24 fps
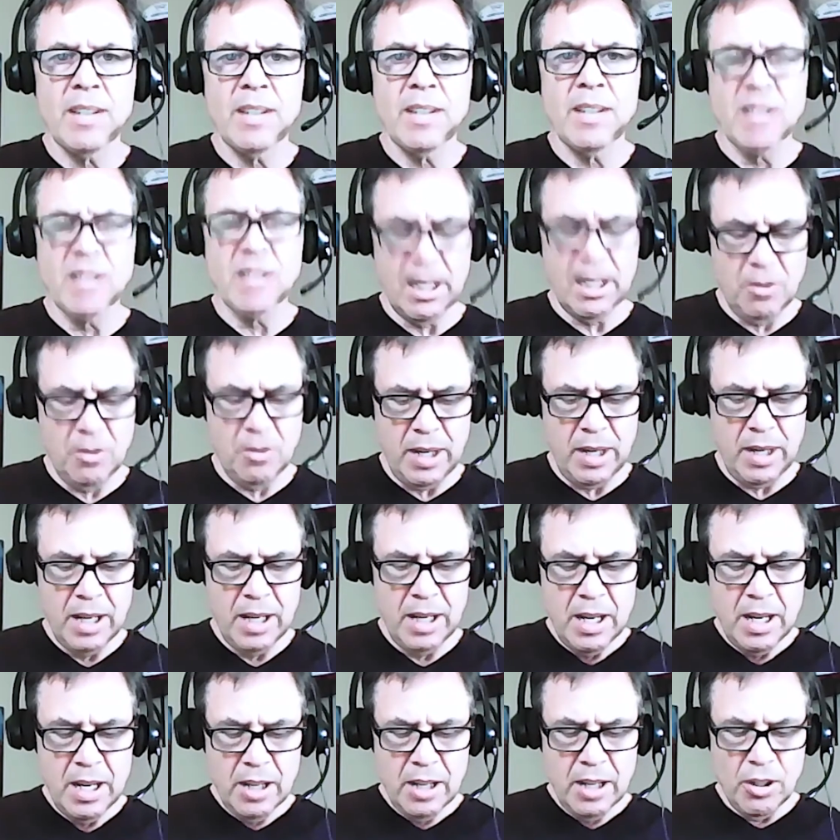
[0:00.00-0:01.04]
exactly right
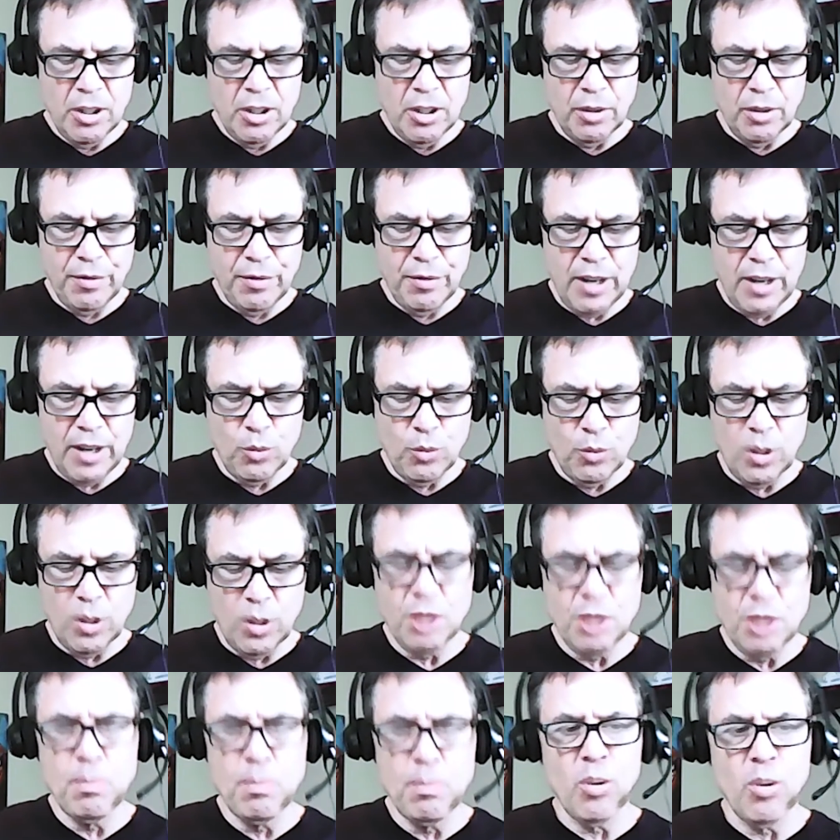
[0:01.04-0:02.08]
you know the phrase what's
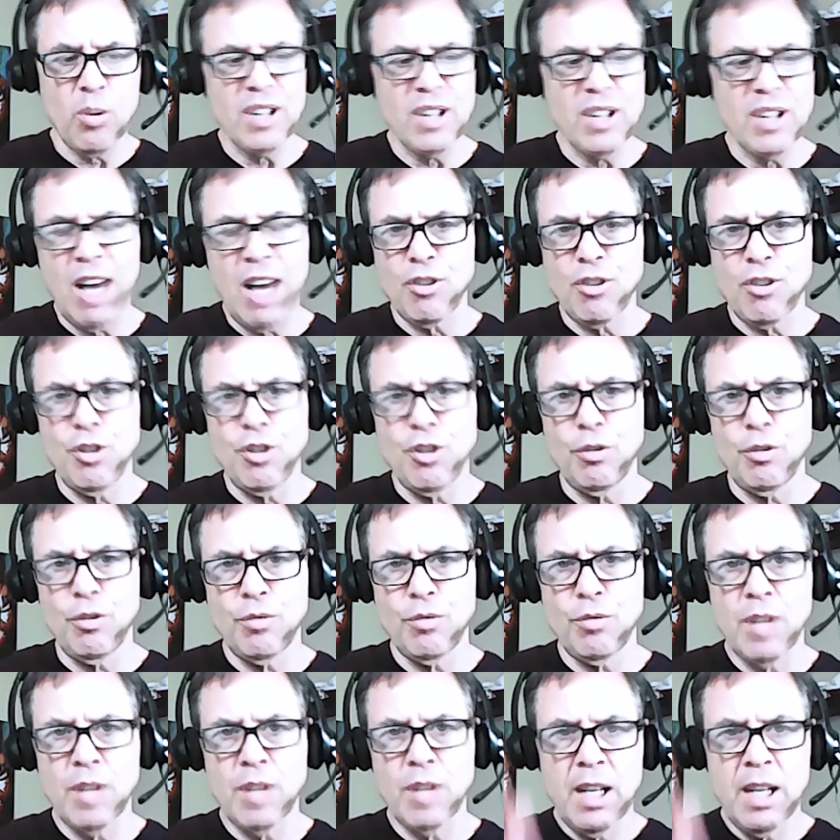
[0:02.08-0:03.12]
important now is huge
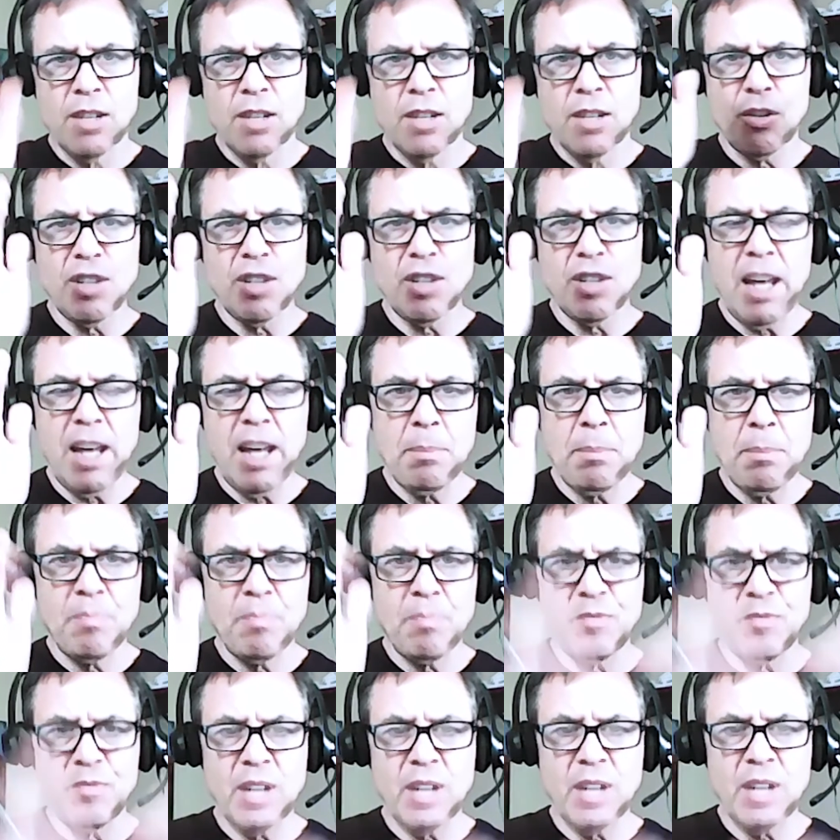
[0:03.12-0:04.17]
so mm-hmm. stay mm-hmm.
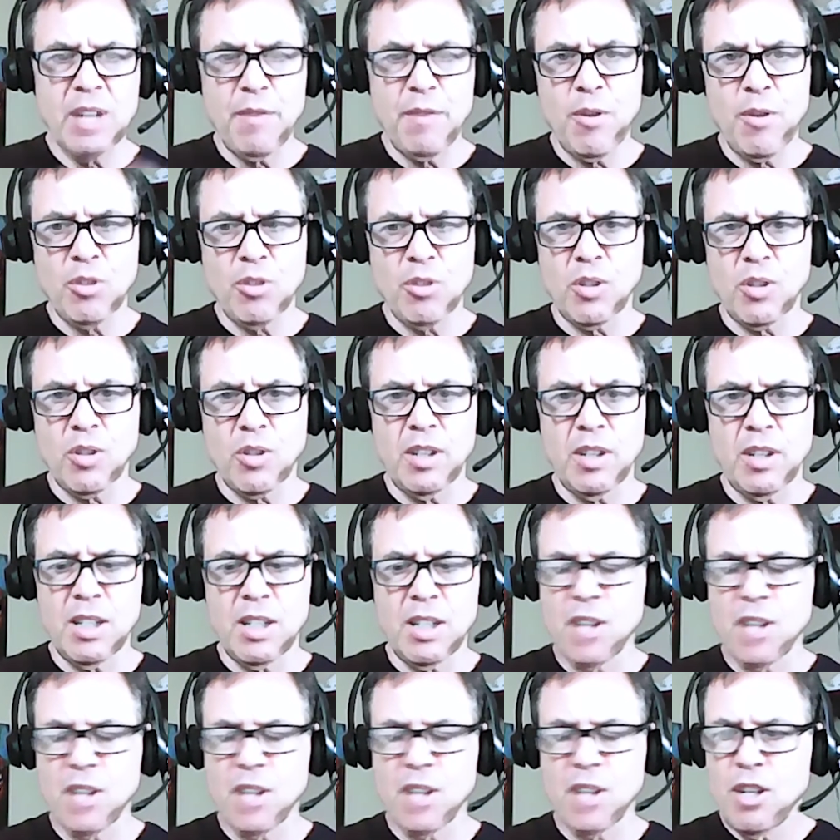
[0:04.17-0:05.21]
stay focused on this
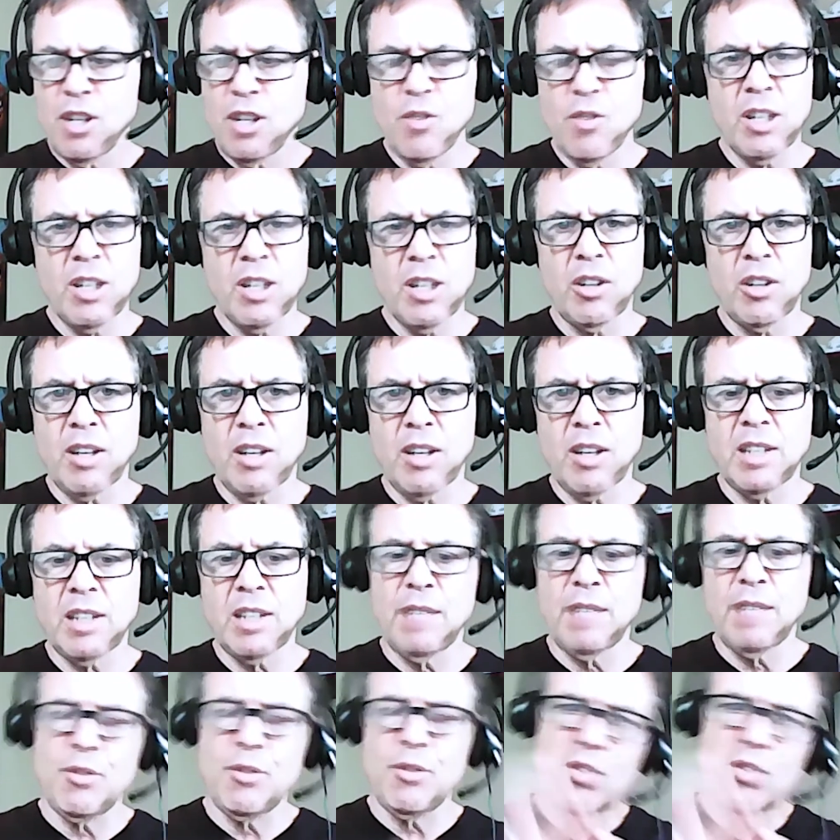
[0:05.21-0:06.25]
you can get a lot done if
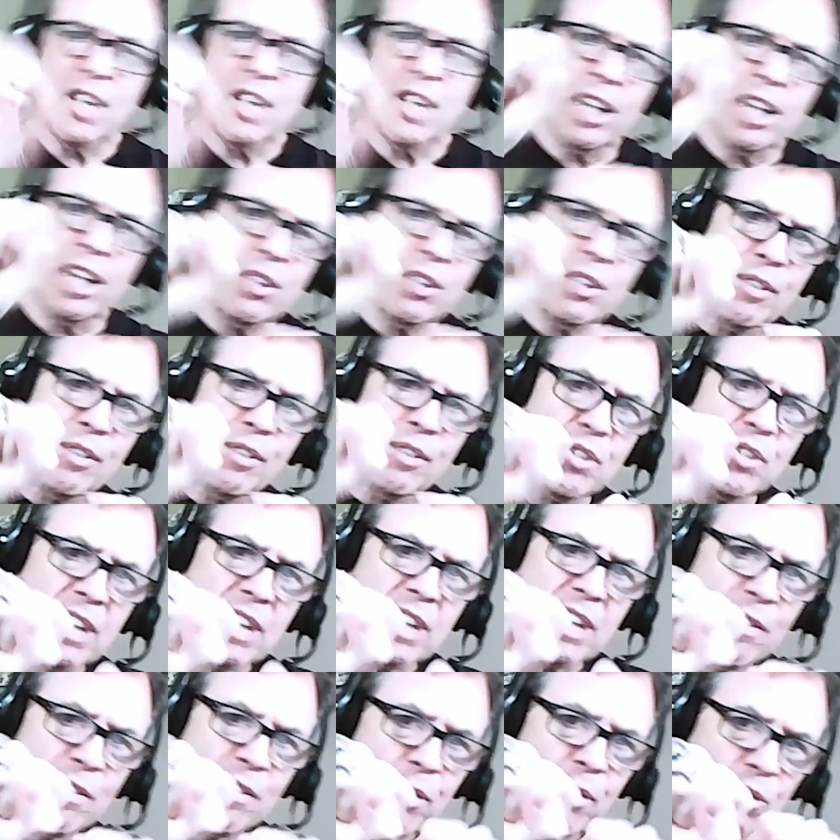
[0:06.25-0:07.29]
you stay if you stay
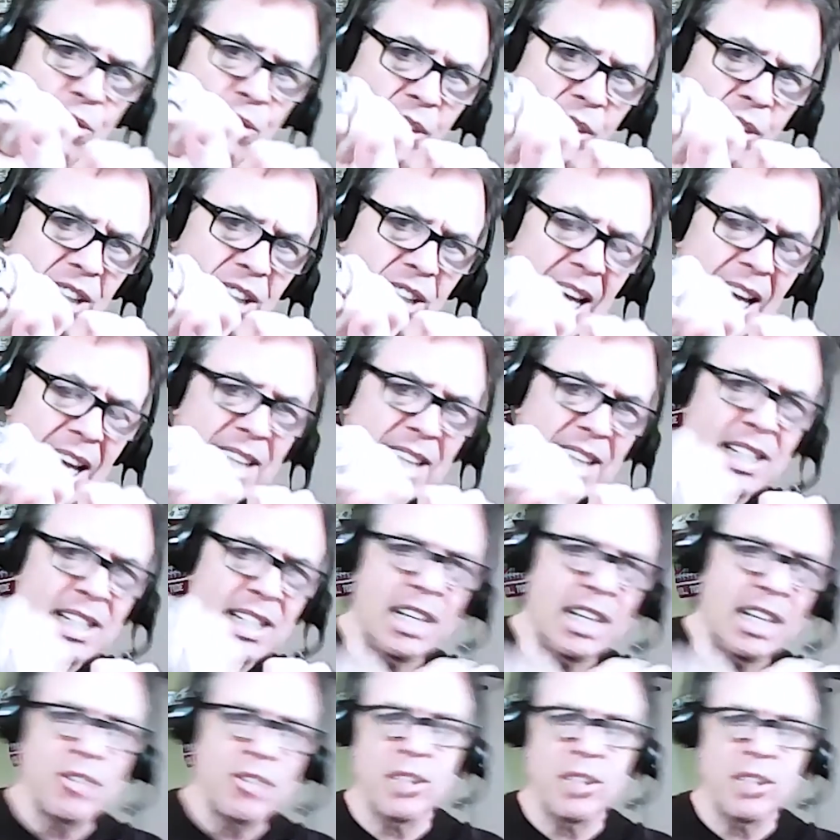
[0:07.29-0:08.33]
focused on today's nitty
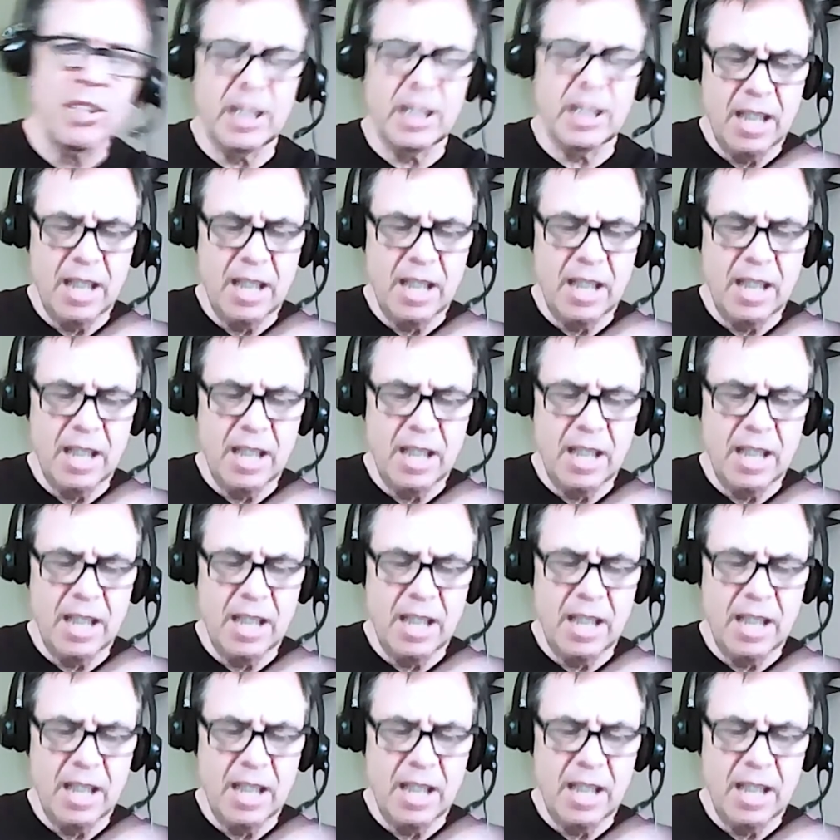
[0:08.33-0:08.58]
gritty